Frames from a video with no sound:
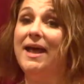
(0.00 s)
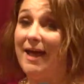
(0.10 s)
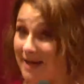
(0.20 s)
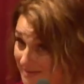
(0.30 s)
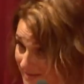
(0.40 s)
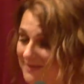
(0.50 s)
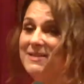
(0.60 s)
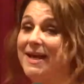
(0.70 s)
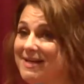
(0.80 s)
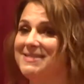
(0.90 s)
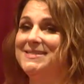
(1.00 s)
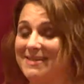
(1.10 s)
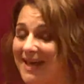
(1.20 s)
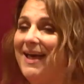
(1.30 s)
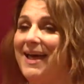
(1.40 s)

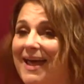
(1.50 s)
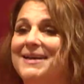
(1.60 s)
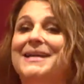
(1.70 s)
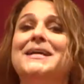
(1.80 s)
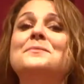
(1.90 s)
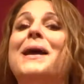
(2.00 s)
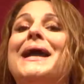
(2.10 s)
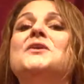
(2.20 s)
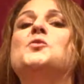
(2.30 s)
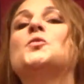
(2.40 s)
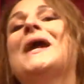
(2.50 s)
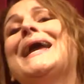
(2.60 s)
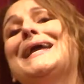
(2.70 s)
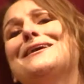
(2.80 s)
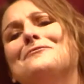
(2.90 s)
yes, and in
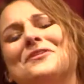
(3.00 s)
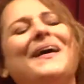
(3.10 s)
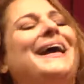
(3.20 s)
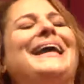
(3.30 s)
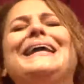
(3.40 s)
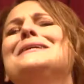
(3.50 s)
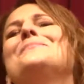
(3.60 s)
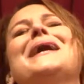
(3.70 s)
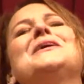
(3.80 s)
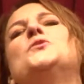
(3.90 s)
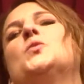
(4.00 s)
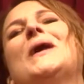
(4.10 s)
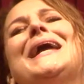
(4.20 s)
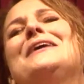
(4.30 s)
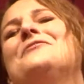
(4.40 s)
my
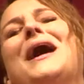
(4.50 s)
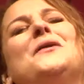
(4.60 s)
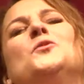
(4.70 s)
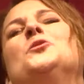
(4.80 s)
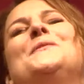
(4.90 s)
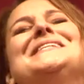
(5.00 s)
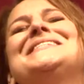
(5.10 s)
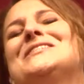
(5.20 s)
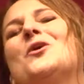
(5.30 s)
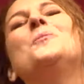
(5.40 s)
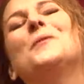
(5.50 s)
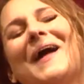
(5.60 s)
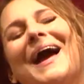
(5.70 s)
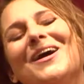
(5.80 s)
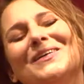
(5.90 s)
grave, I will be so
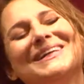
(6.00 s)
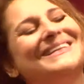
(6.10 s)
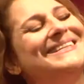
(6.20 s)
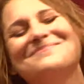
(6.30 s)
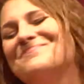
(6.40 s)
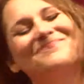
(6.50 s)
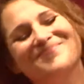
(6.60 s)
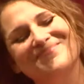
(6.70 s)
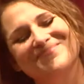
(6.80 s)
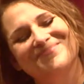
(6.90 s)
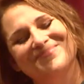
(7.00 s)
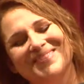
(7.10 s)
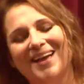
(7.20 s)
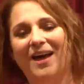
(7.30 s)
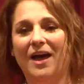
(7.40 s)
proud.
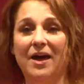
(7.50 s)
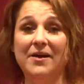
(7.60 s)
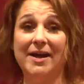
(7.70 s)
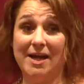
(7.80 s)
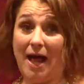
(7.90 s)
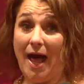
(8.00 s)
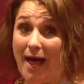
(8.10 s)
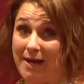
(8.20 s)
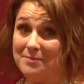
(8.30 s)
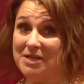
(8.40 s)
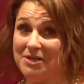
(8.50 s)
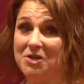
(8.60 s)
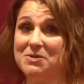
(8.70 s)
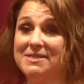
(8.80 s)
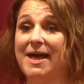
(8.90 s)
All right, I am
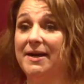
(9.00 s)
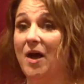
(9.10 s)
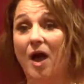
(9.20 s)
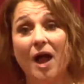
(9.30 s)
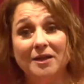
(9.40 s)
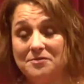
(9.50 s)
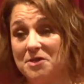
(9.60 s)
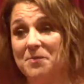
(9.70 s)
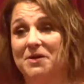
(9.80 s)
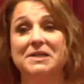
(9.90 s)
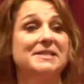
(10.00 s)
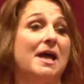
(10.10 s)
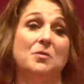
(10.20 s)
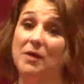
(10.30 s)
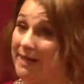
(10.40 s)
gonna go sign all of your books.
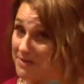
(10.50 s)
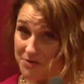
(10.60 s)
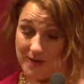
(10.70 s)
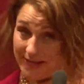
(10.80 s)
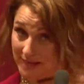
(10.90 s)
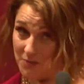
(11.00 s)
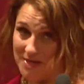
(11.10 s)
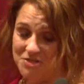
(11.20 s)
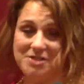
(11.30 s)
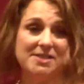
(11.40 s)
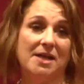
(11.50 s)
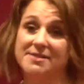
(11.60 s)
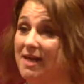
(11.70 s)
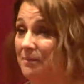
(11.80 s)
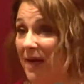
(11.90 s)
I will answer any questions. I'll
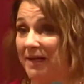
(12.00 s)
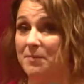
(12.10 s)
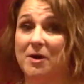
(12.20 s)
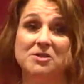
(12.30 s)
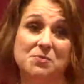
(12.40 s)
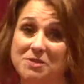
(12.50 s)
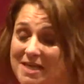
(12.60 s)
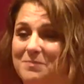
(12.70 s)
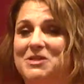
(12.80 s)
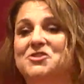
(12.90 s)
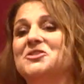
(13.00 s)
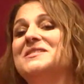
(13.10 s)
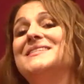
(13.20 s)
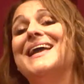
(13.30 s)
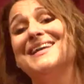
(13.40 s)
sign body parts. We'll take pictures.
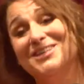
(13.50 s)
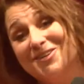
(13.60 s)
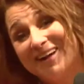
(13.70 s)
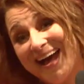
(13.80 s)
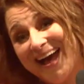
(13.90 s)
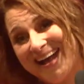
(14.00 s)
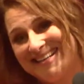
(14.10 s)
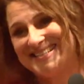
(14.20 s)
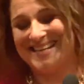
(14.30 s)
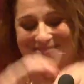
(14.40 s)
Thank you, guys.